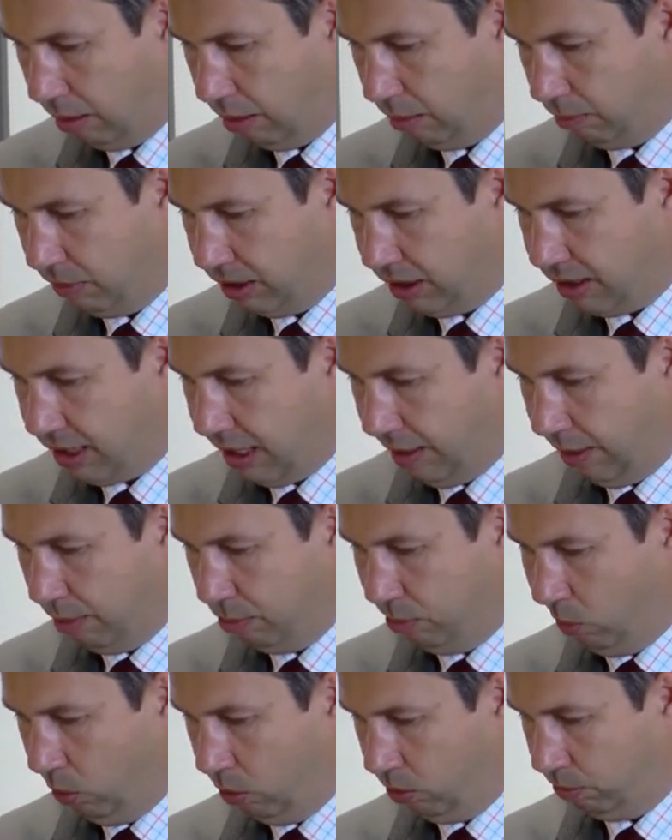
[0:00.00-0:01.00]
Mr.
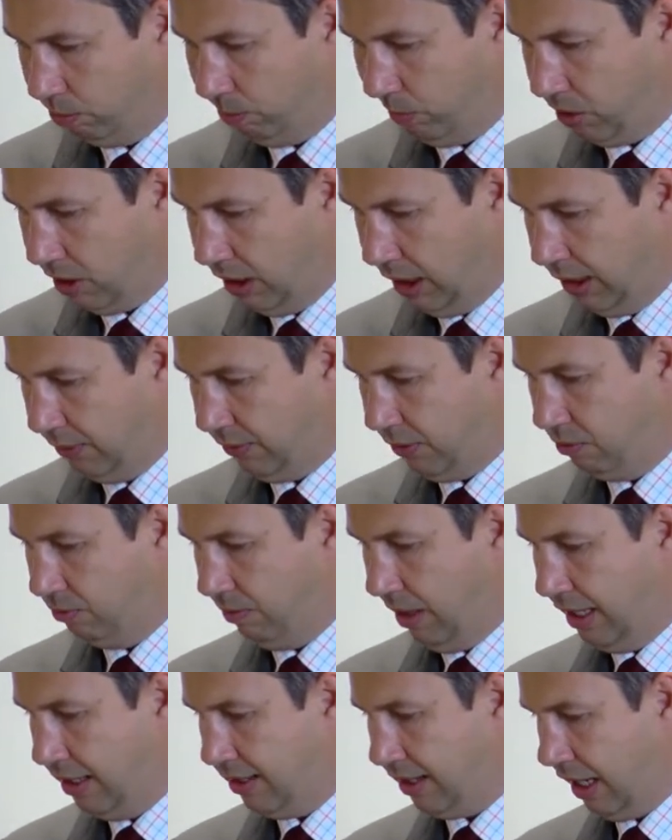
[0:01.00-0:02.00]
Tarek brought proceedings for
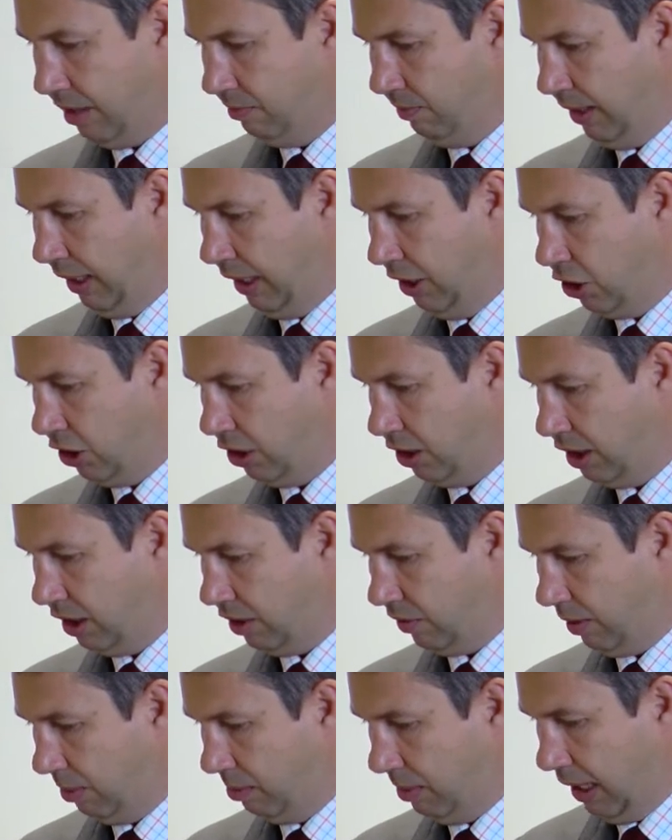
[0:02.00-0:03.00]
race and religious
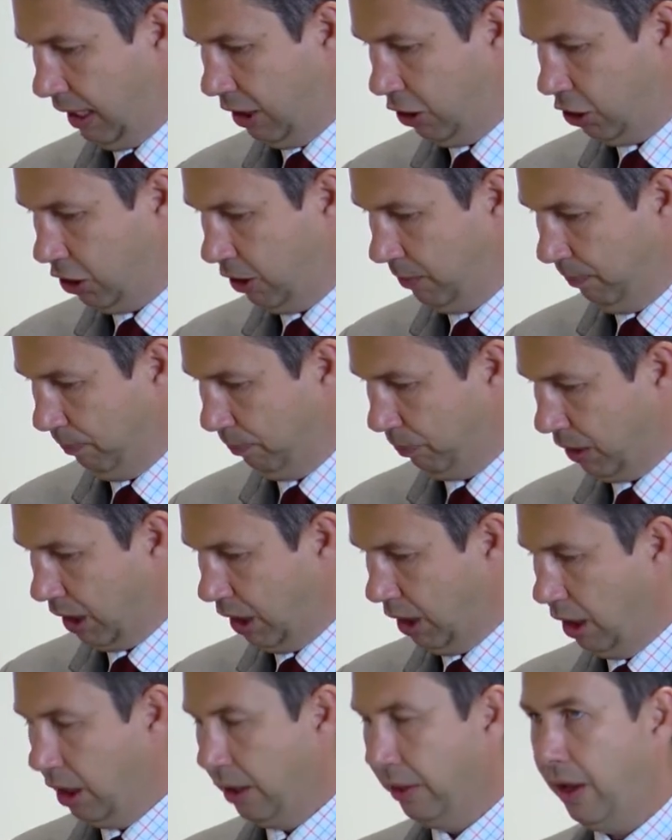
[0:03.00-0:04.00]
discrimination.
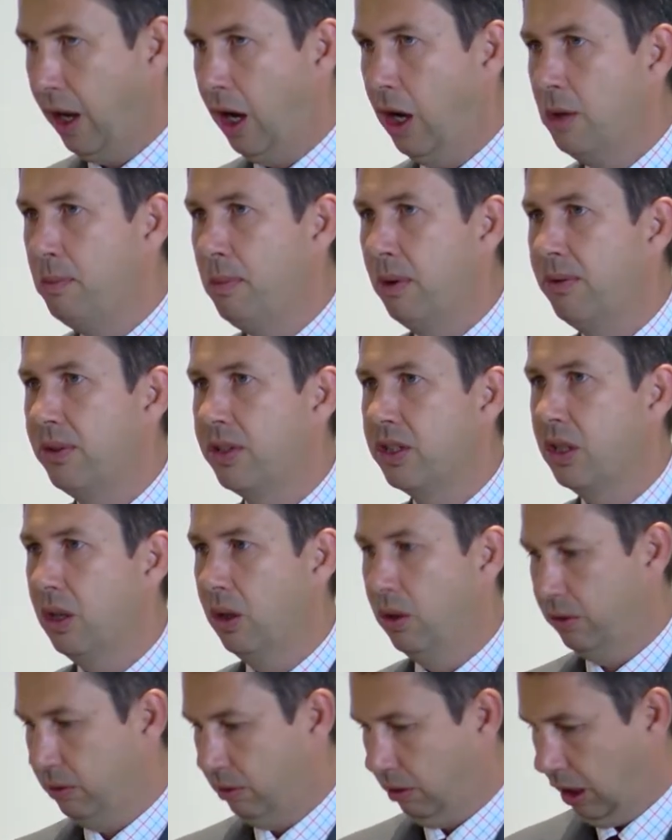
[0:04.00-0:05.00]
The Home Office
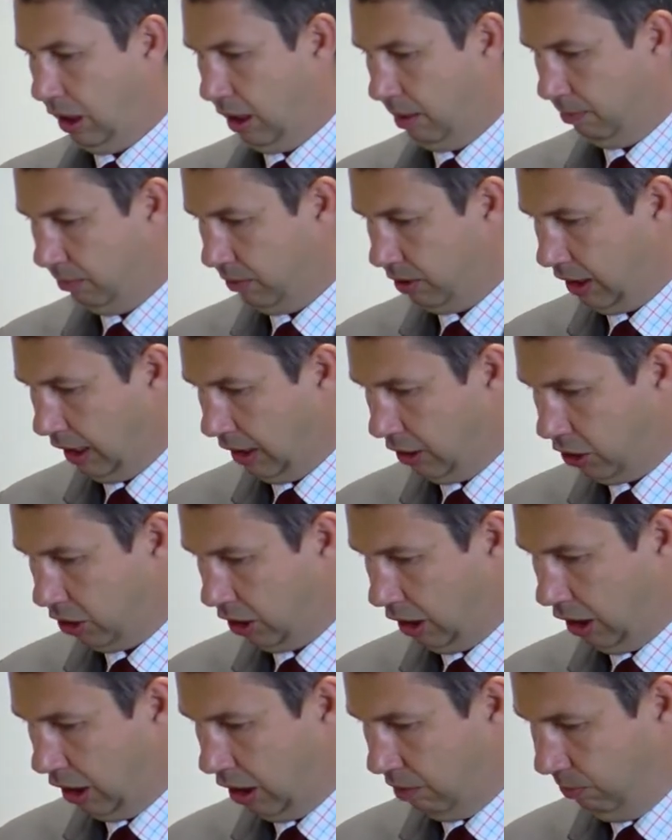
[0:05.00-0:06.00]
got
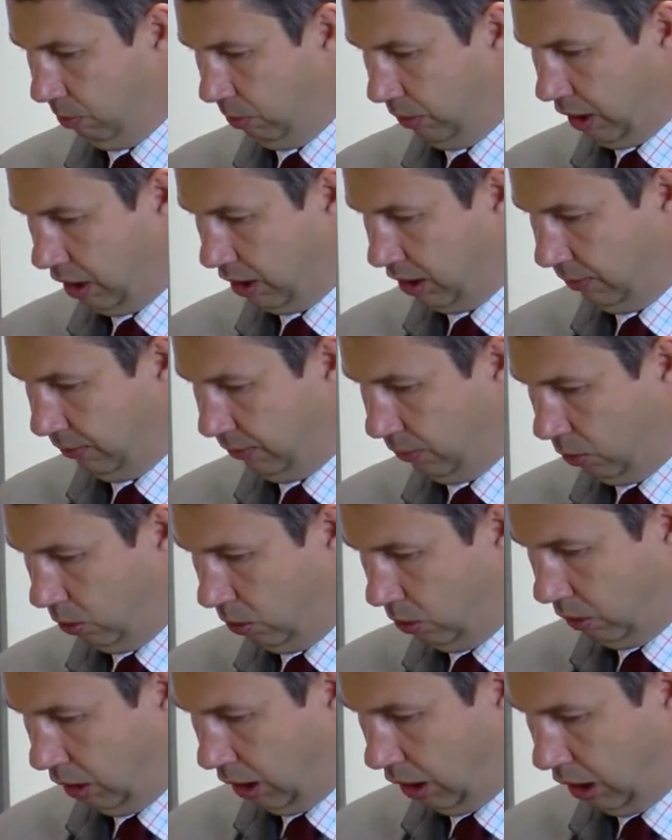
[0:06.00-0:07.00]
Rule
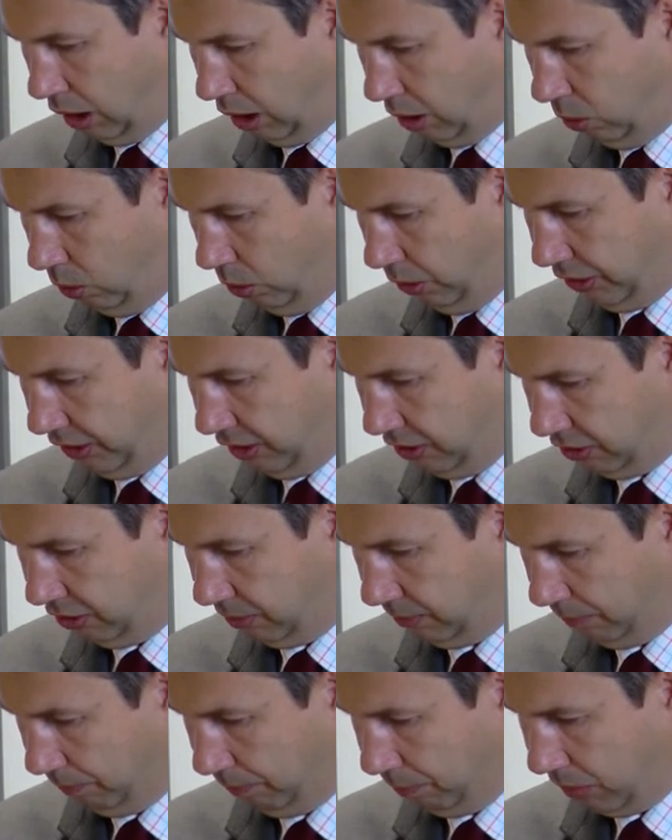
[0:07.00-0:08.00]
94
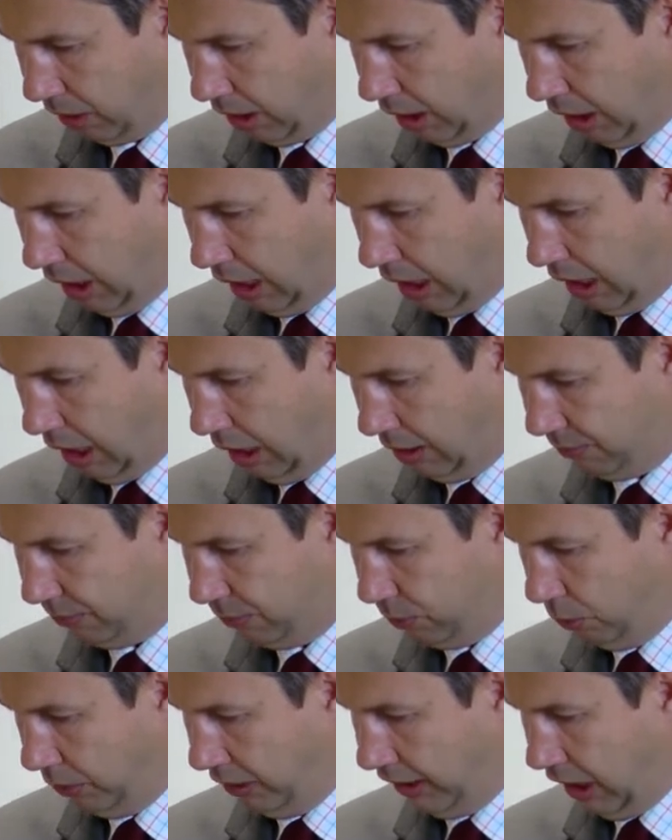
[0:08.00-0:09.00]
orders.
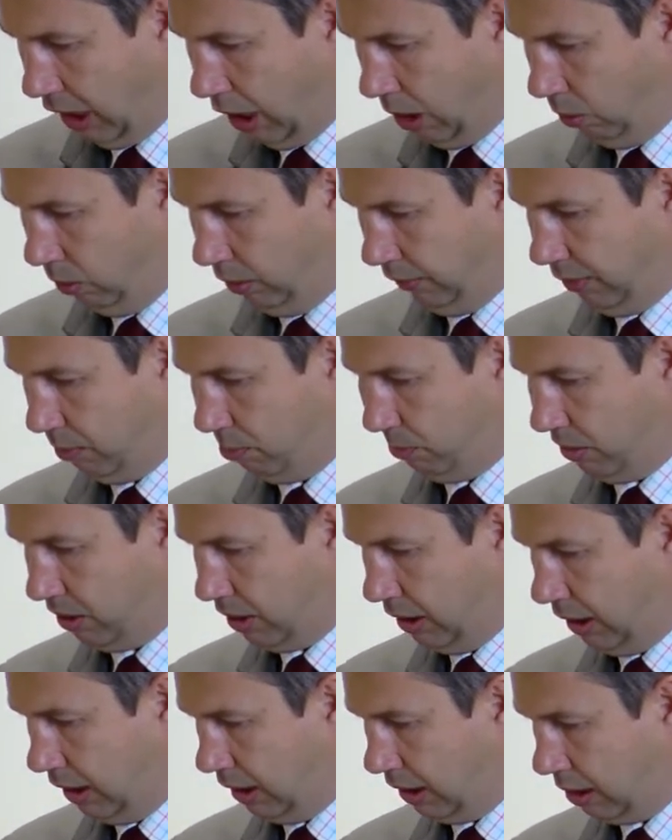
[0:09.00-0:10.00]
for the whole of the
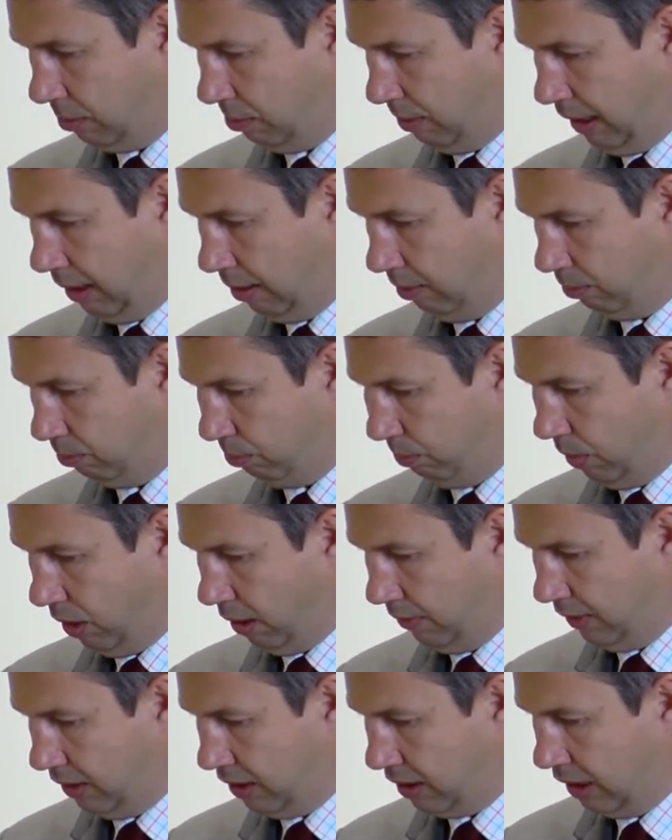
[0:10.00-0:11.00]
proceedings to be in
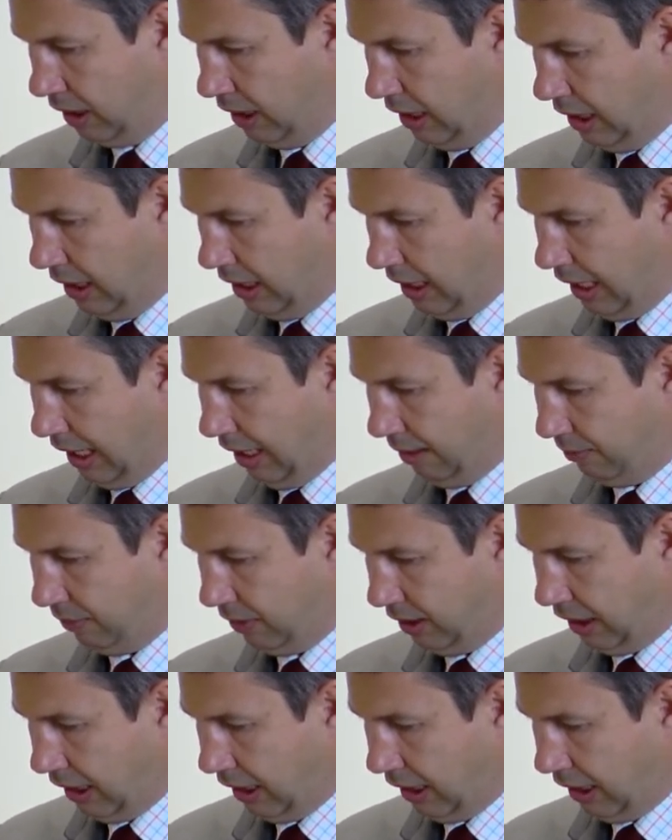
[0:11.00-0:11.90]
private and for the